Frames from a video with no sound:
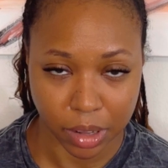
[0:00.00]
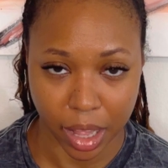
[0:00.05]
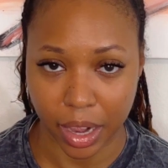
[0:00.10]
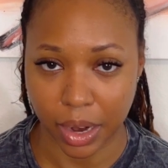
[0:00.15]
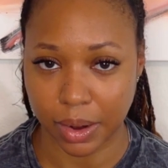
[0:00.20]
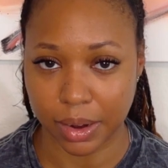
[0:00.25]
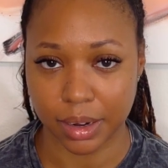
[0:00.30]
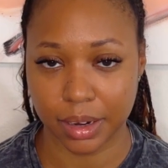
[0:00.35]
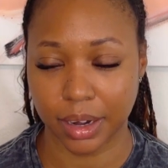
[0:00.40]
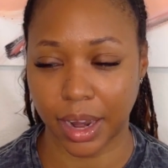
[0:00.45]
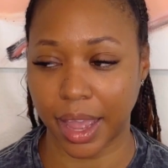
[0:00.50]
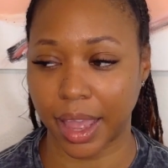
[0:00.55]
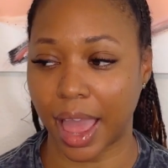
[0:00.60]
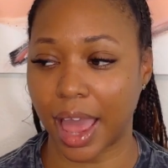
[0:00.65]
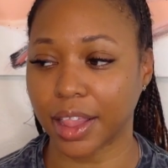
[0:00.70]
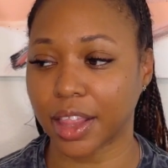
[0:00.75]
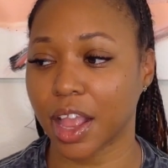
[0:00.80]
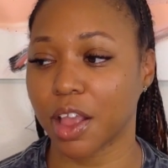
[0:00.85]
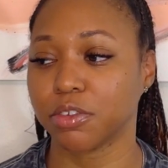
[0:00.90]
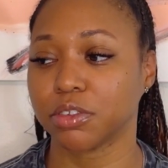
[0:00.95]
Like
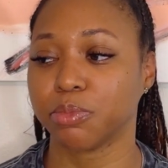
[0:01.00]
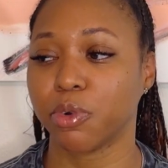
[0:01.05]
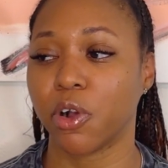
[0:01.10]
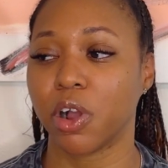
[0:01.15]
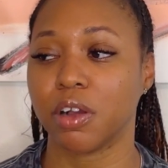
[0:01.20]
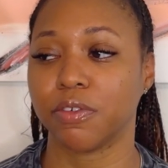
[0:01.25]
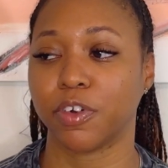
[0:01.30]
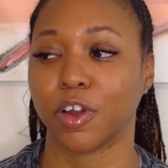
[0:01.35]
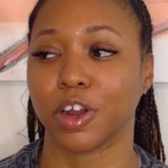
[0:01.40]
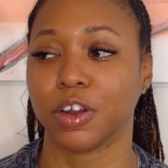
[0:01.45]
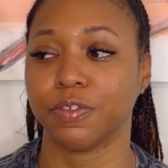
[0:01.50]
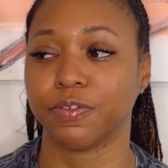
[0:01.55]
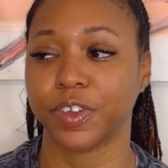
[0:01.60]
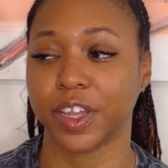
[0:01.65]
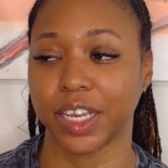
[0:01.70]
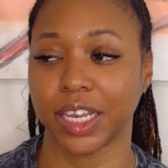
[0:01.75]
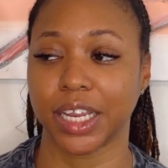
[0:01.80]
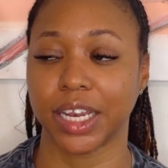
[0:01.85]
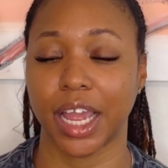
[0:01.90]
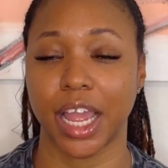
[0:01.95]
I think it was more of her
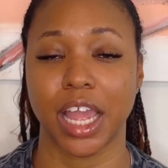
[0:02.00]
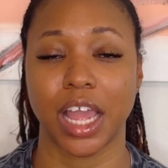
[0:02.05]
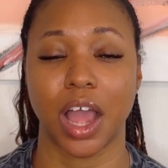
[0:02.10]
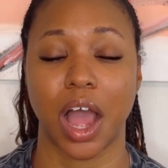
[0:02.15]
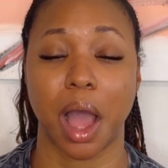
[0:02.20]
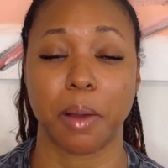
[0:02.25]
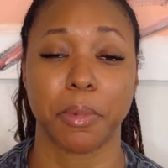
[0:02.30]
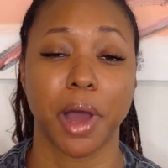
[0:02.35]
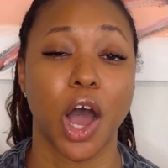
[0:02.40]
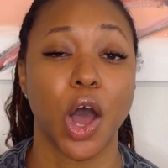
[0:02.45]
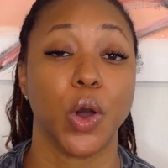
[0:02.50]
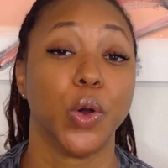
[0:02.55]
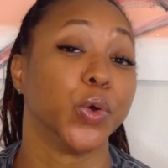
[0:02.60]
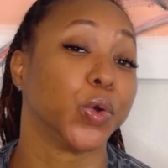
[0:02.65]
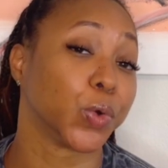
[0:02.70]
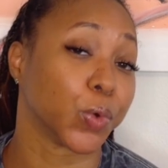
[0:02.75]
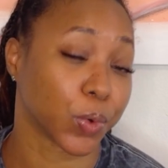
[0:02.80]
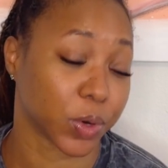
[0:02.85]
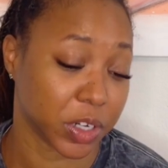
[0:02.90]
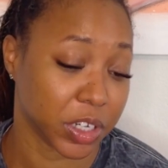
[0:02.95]
feeling like, "I'm
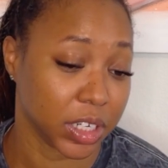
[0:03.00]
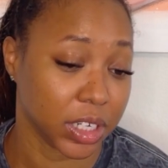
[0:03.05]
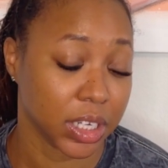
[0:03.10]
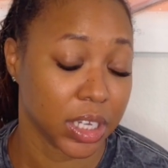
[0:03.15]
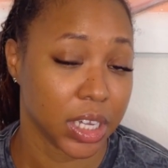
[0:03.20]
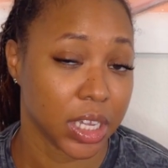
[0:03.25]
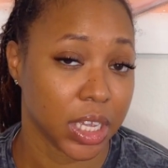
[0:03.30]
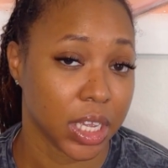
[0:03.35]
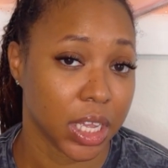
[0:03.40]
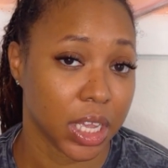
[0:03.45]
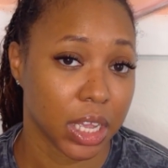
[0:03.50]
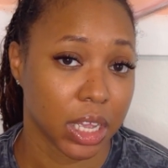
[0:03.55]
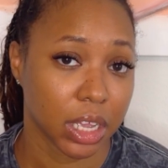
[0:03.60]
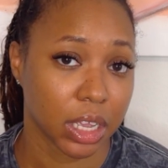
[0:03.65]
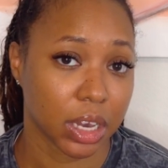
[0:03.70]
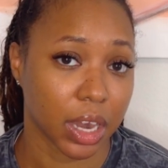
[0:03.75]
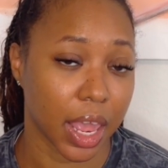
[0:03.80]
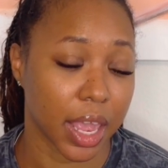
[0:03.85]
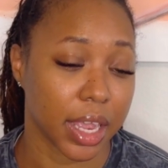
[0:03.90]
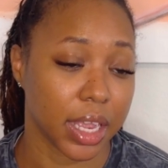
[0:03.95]
hungry.
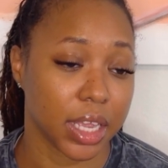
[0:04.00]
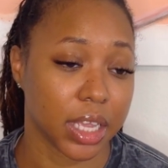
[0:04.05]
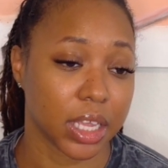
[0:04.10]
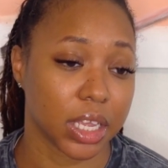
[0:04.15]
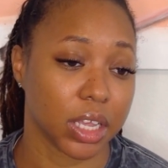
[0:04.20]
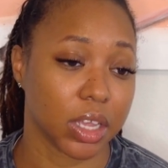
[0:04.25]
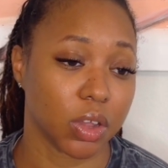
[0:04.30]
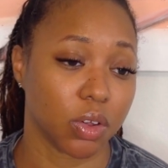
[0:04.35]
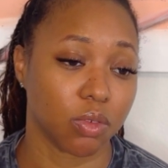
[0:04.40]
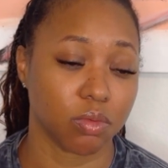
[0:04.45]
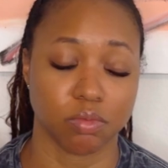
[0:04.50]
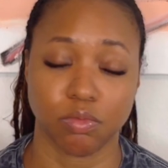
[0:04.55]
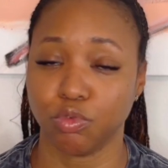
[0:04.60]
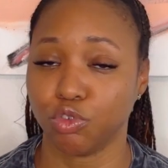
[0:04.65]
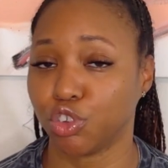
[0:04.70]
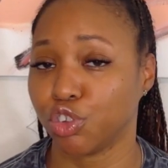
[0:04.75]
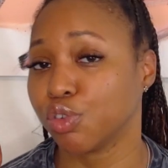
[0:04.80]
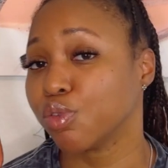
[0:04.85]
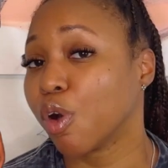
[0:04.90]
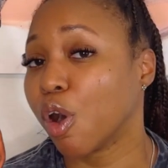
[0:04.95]
Like,
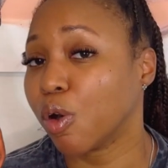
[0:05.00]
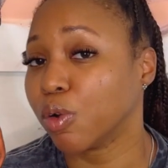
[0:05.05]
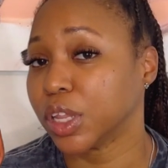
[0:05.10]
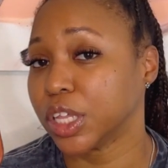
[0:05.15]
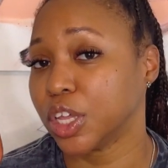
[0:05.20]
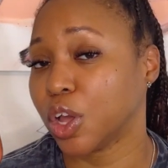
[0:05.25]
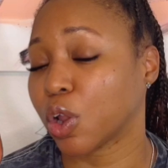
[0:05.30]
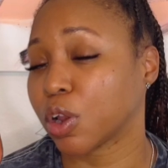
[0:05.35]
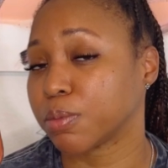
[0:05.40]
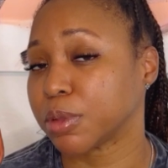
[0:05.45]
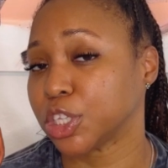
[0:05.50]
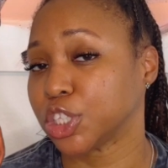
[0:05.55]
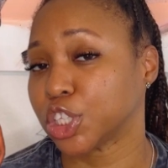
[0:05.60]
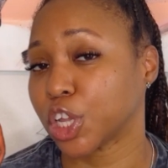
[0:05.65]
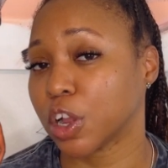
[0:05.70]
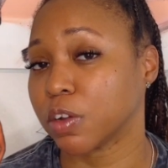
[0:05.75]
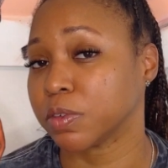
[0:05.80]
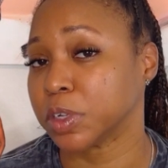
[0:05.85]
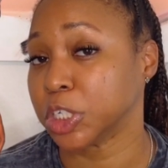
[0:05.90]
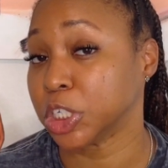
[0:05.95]
you only gonna be
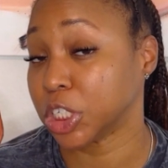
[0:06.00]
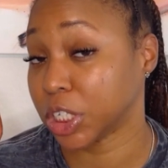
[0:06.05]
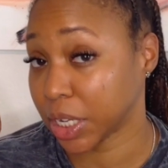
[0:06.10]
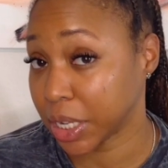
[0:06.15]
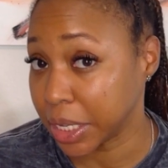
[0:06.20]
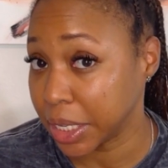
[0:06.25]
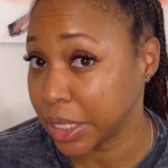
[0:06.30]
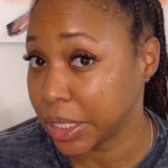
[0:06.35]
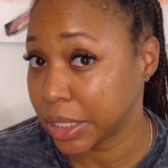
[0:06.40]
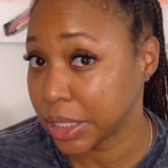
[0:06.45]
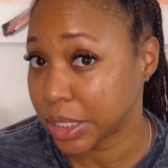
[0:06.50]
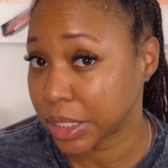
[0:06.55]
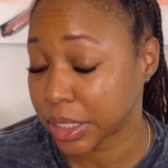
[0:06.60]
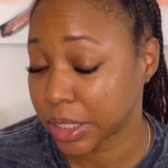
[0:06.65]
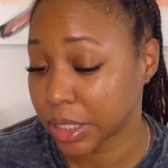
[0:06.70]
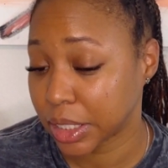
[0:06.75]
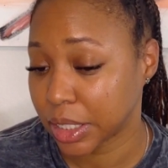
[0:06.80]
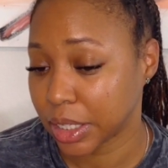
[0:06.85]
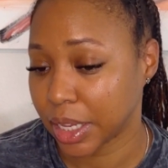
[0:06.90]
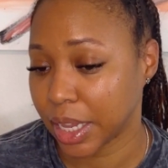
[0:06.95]
serving
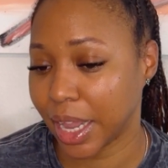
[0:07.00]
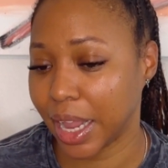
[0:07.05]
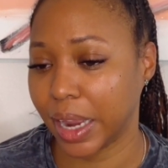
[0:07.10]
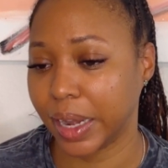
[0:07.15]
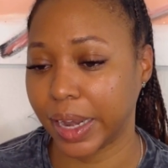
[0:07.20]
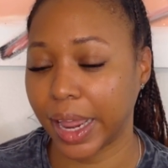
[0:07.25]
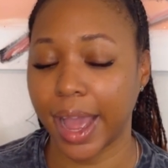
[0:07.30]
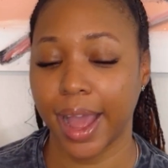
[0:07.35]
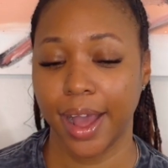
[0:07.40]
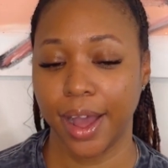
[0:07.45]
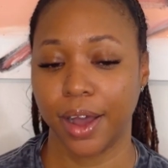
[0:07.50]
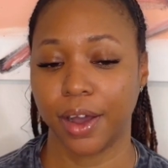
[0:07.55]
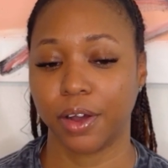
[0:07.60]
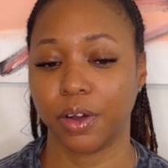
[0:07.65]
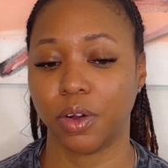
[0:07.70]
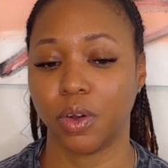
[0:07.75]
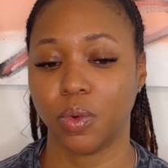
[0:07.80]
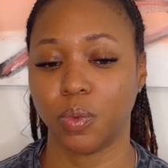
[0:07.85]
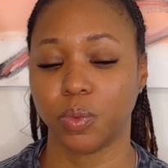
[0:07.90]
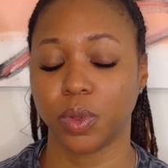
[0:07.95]
cheese." And
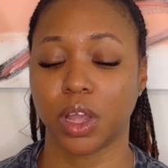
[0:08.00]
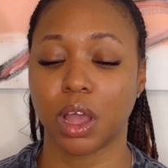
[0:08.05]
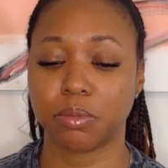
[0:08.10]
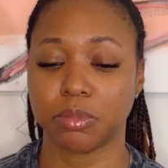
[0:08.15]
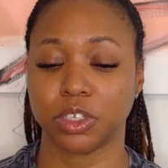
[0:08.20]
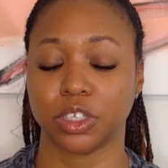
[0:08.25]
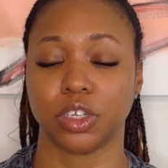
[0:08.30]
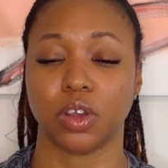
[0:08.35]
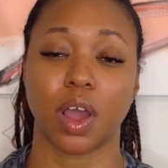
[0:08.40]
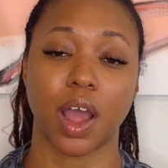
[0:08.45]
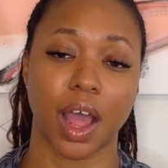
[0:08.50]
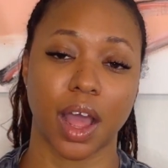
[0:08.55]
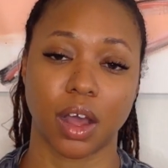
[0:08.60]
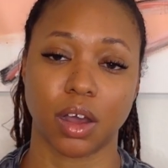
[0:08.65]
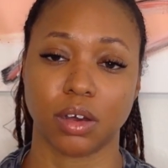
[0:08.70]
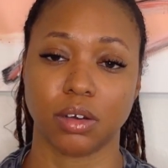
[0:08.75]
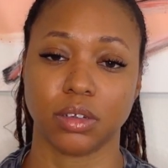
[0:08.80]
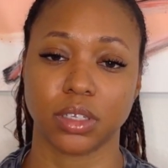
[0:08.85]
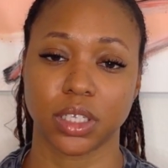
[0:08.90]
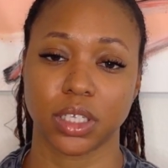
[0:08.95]
now we come into your
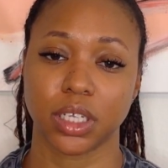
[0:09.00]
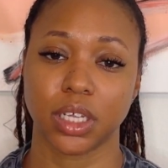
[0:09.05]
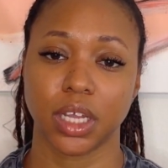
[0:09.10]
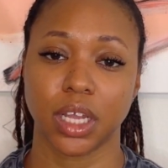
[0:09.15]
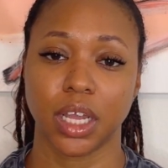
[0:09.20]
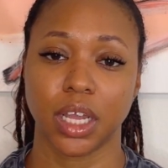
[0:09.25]
house